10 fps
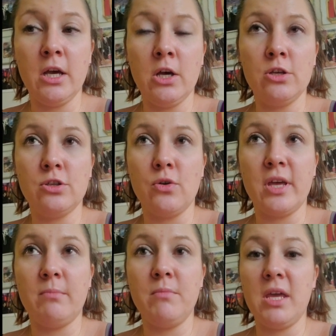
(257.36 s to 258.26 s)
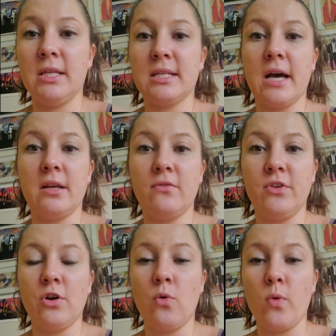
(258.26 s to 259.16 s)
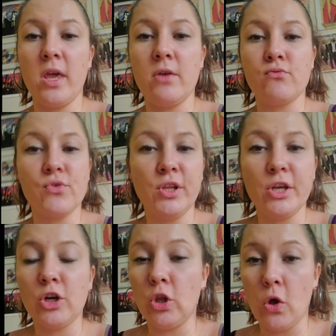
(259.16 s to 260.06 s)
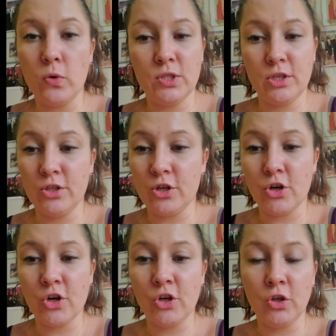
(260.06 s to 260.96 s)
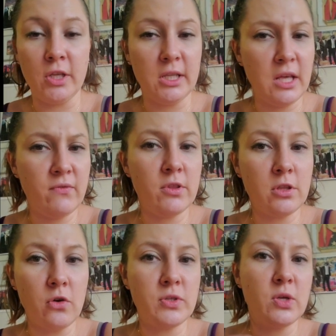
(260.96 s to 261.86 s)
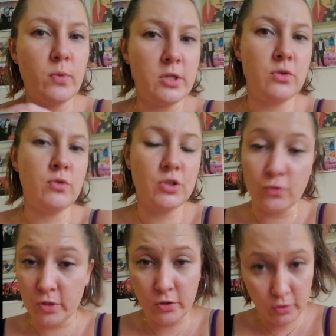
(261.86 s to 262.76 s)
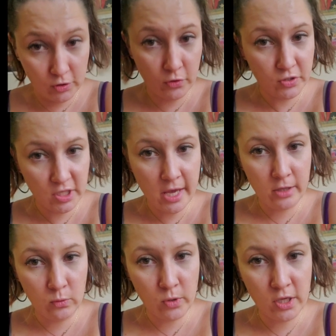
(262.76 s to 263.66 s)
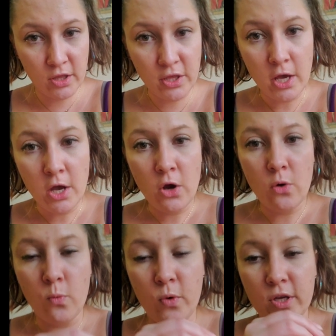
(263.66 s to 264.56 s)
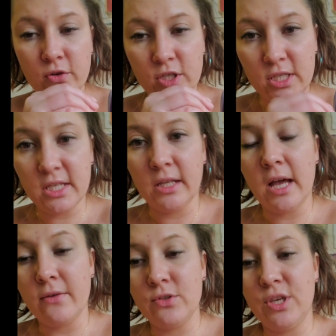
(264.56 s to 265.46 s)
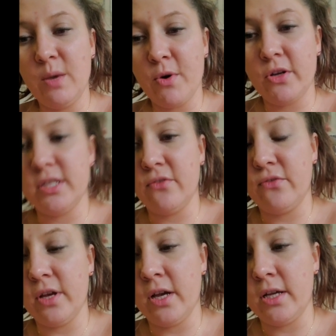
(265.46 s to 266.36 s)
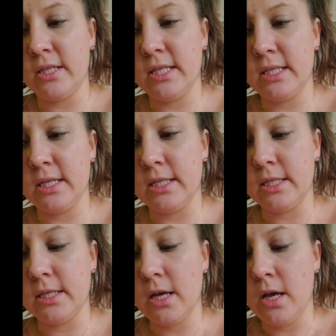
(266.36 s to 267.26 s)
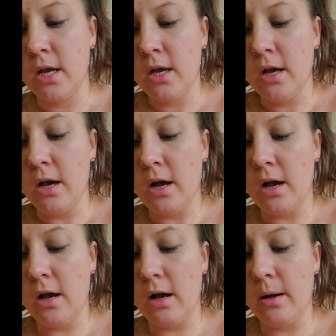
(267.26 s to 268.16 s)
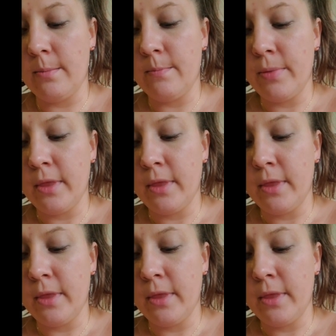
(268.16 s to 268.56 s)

So that means kind of, we really close the circle, and even those that we do choose to associate with, we still have to keep our distance. Um,